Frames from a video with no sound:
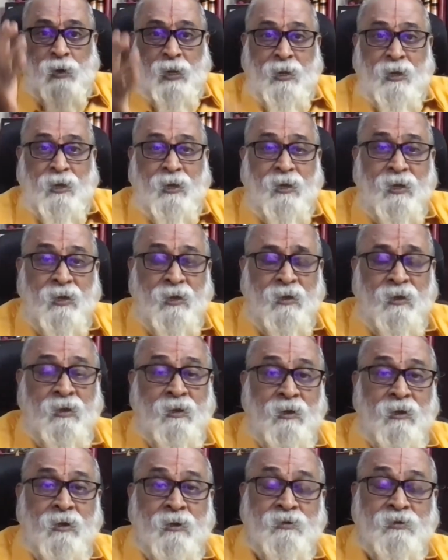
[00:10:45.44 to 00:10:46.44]
today
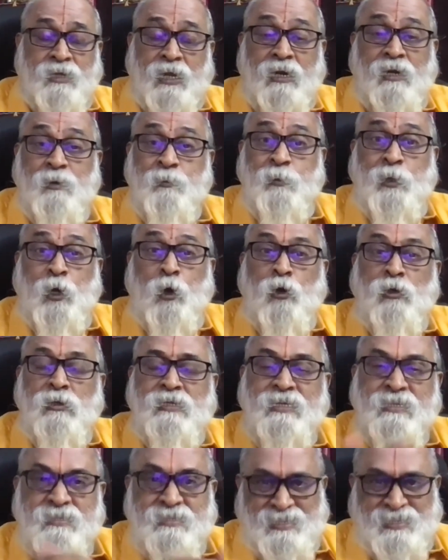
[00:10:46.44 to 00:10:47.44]
telling me all
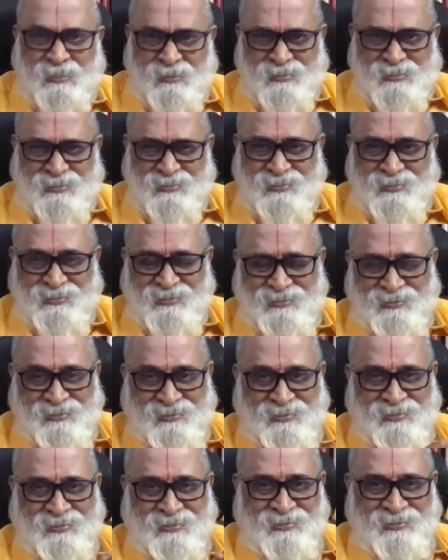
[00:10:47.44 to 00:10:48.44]
these things.
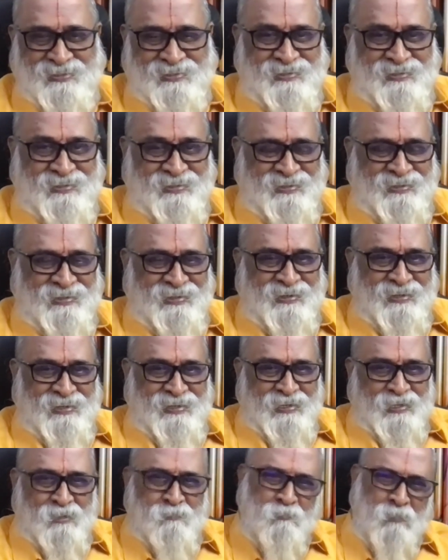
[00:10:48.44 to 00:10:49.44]

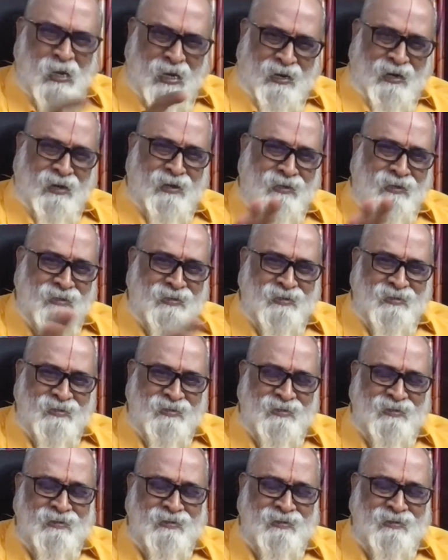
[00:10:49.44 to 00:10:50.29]
But